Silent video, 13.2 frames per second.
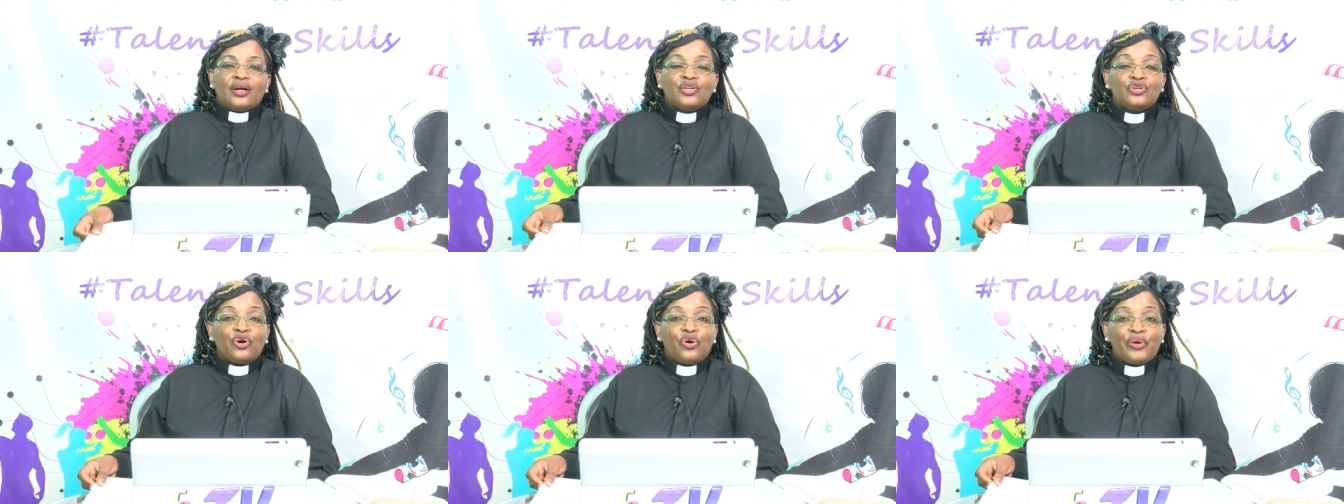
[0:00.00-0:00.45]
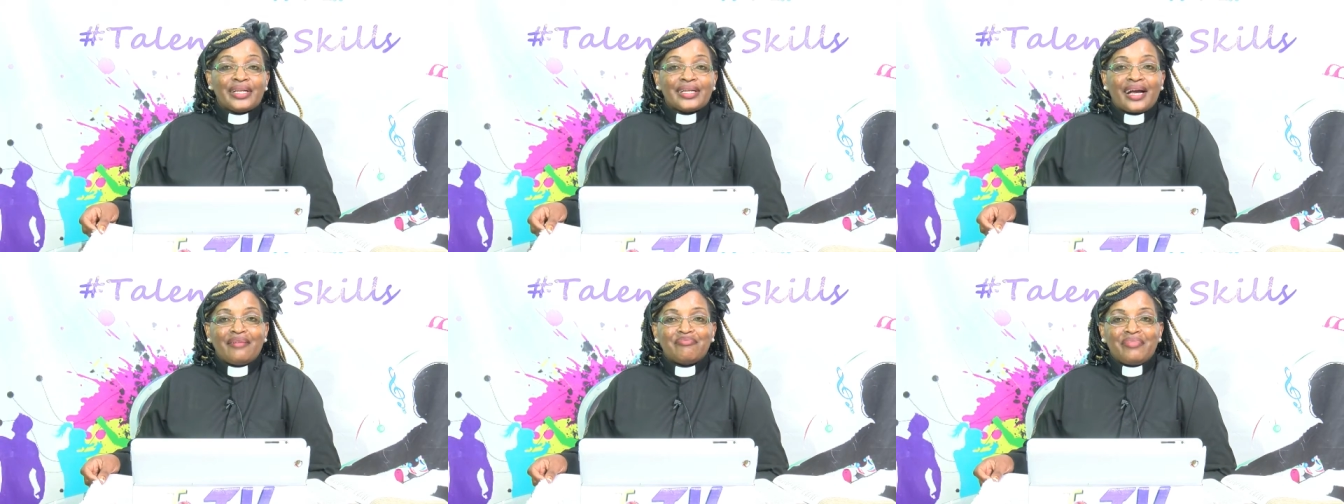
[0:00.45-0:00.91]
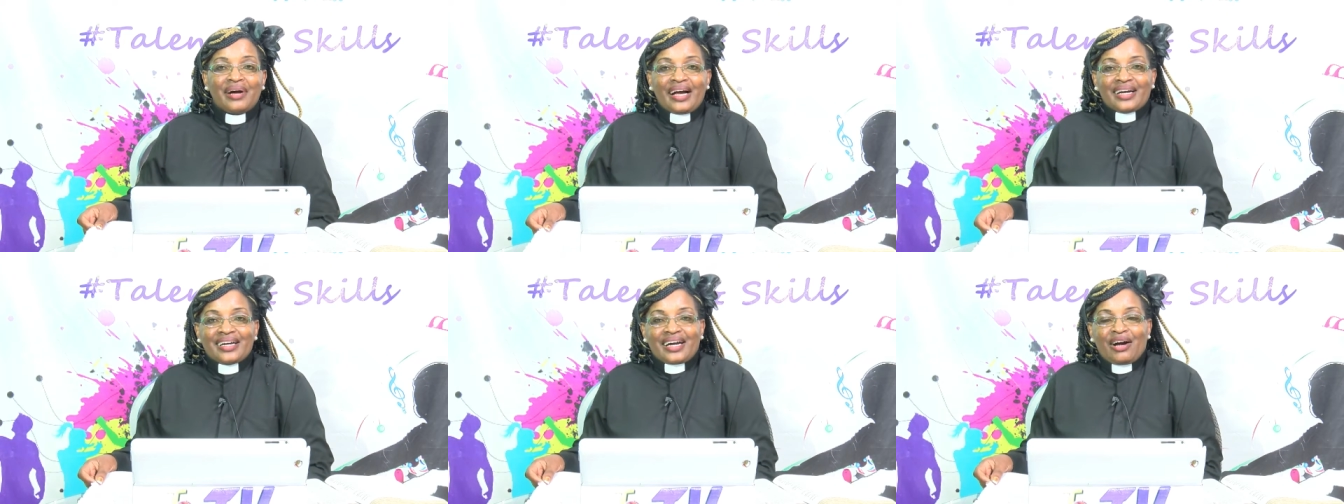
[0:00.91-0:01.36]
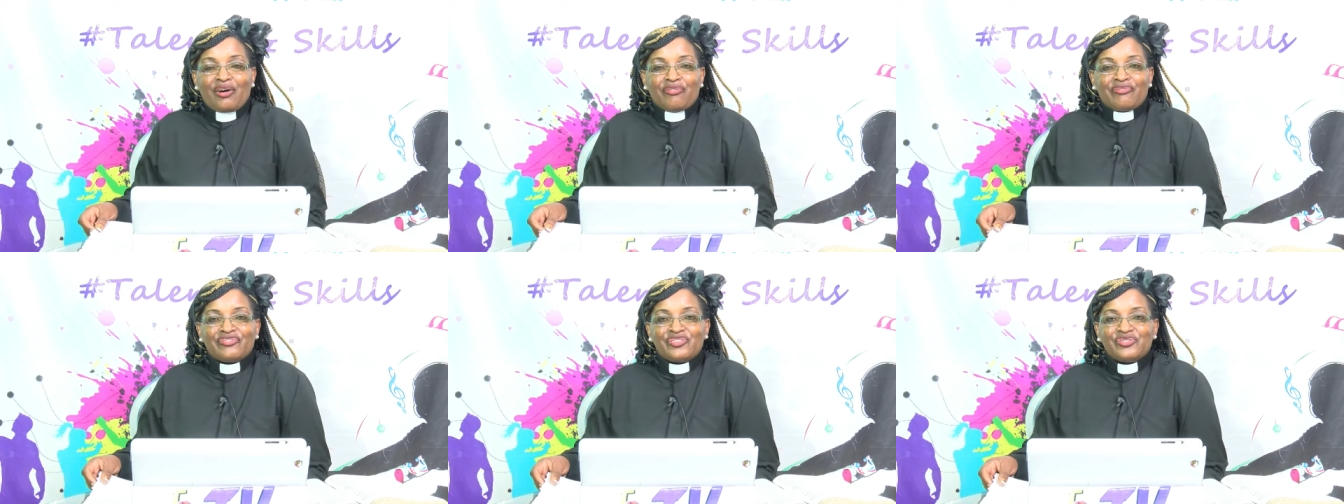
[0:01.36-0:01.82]
You are welcome back, our
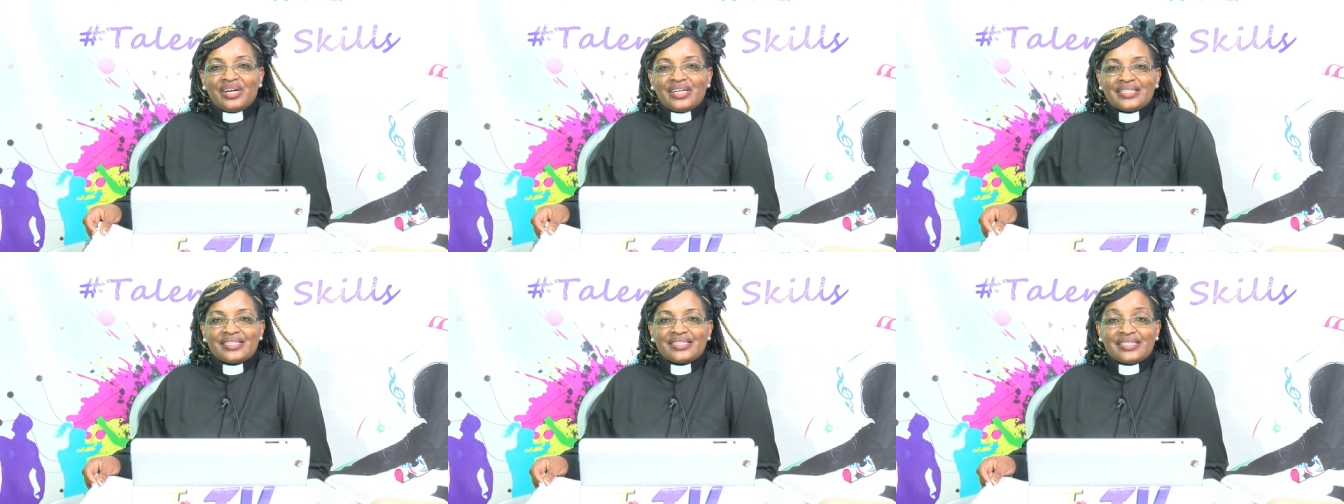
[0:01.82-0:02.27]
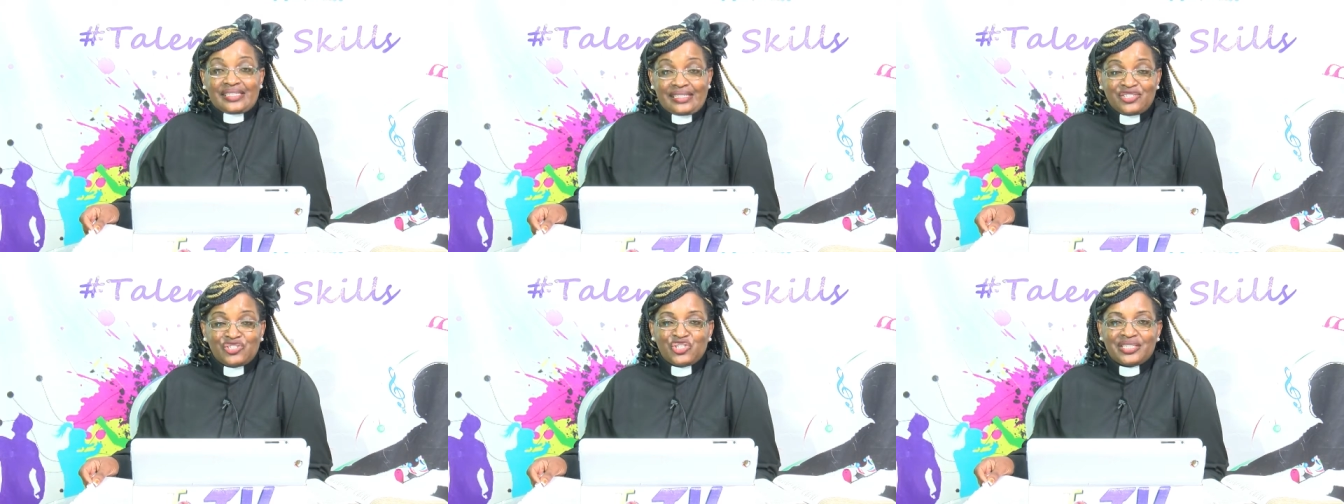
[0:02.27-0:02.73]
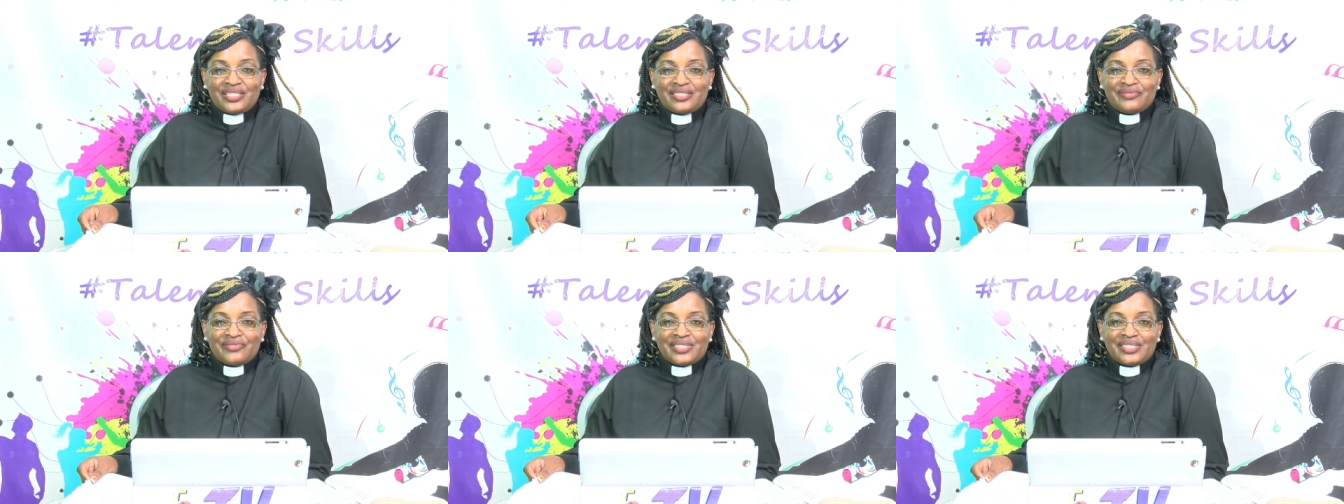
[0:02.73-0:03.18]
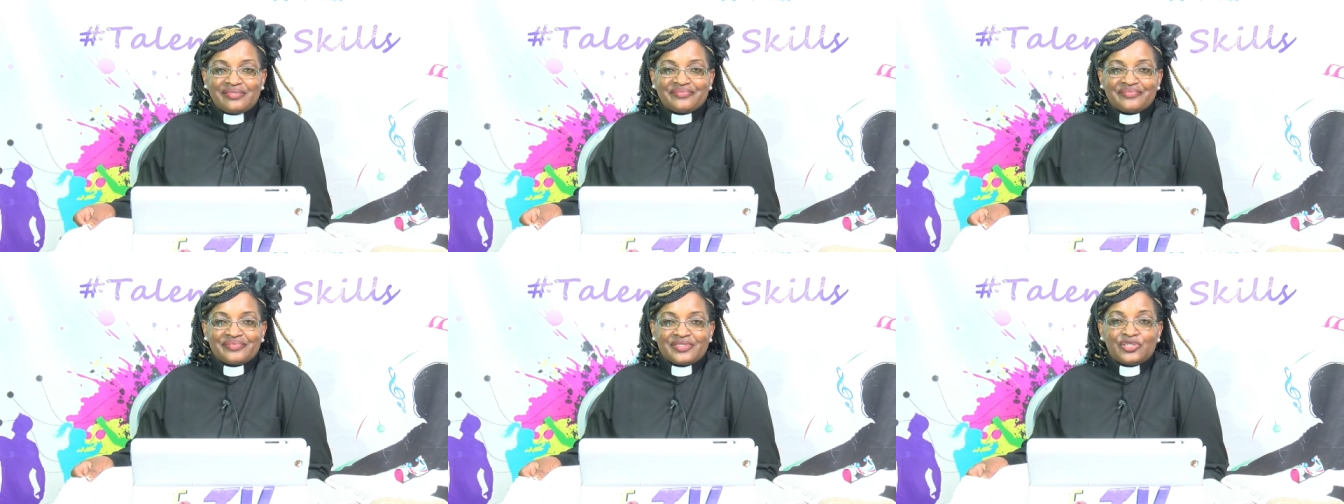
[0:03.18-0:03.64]
viewers. This is JTV,
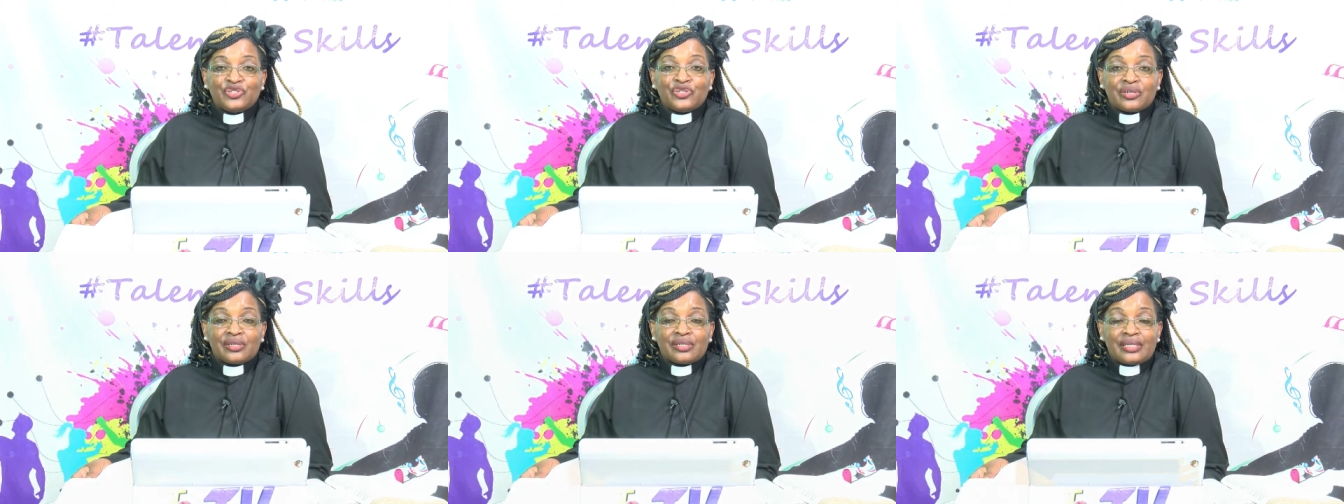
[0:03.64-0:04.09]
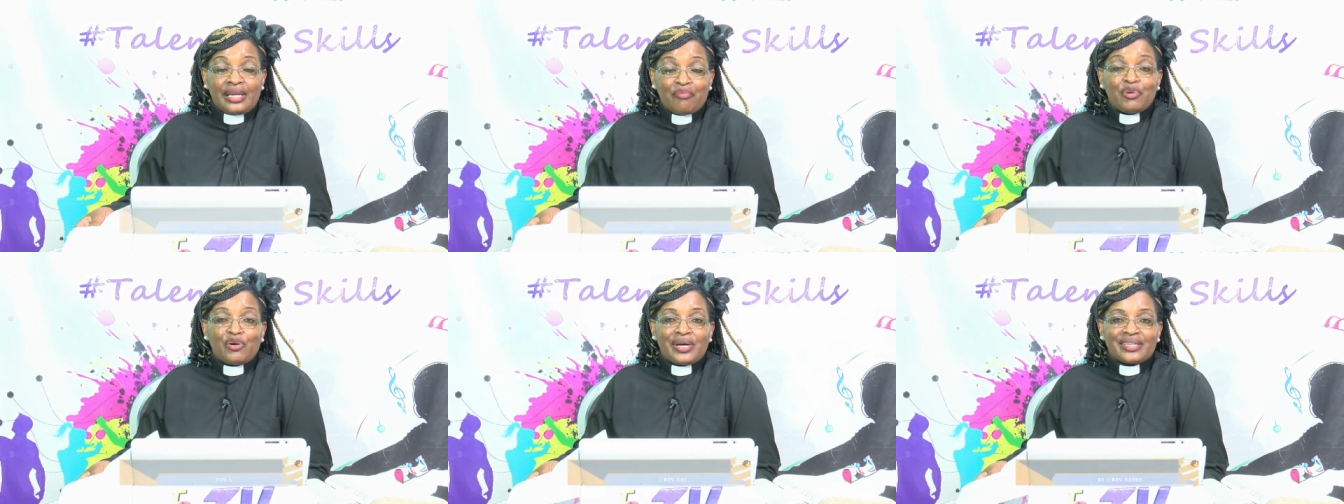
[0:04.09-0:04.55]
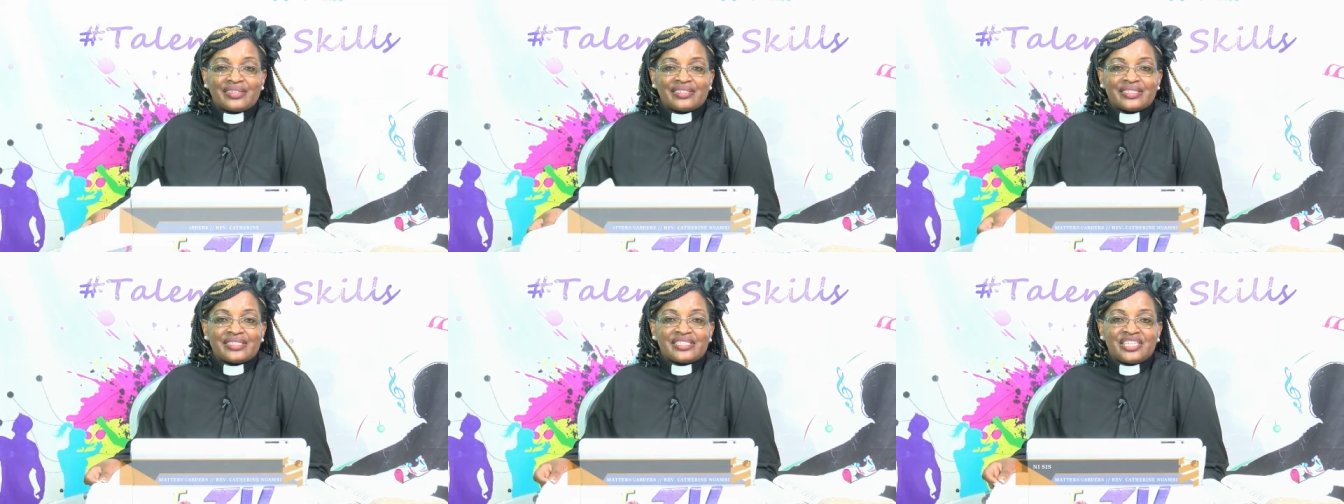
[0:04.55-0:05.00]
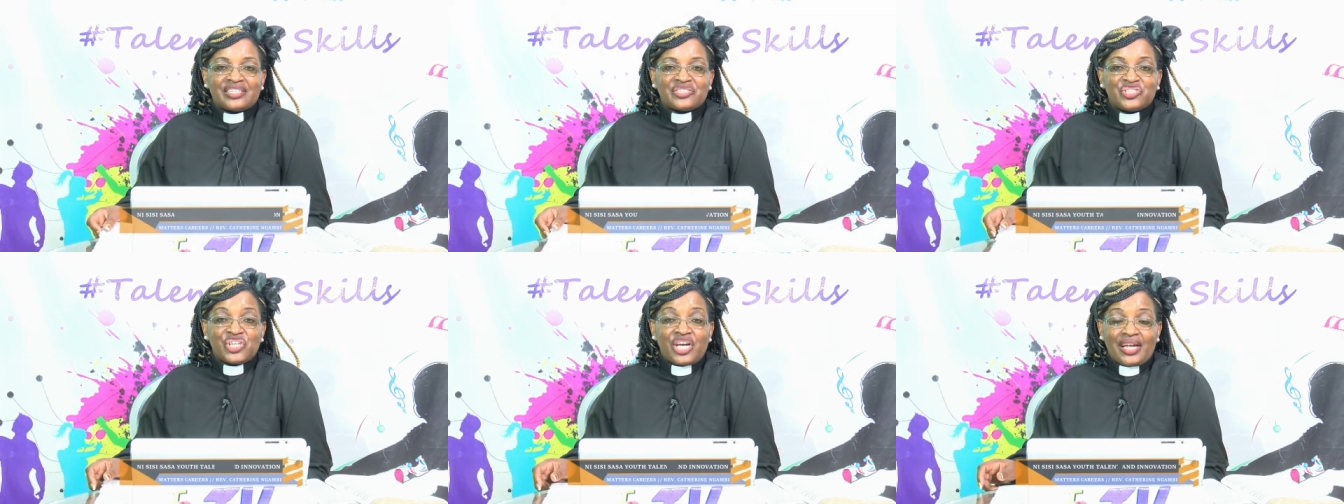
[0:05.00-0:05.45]
your number one Christian
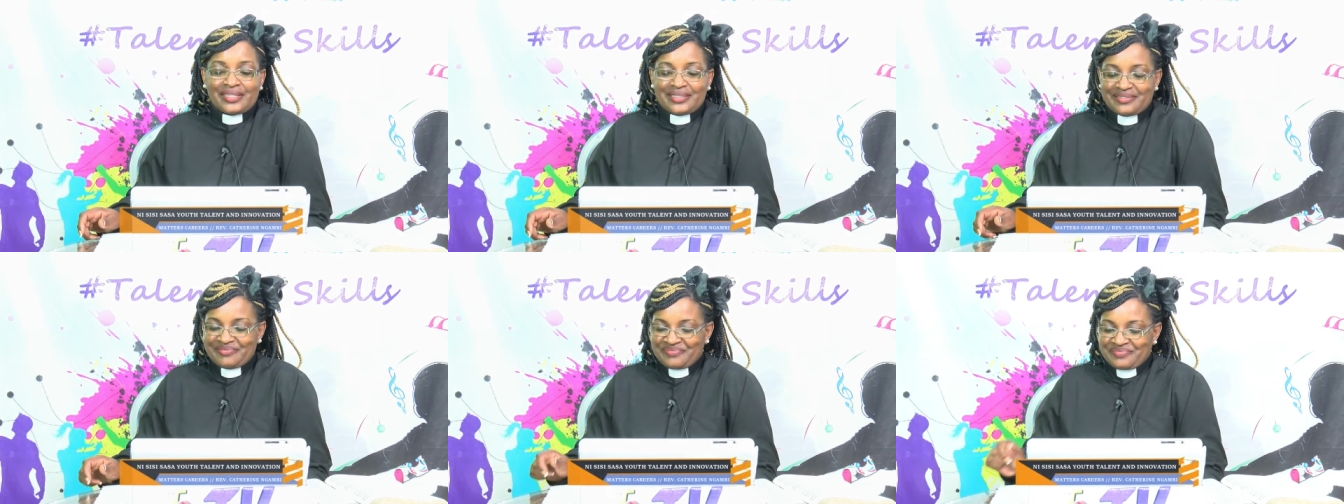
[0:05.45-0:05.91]
channel.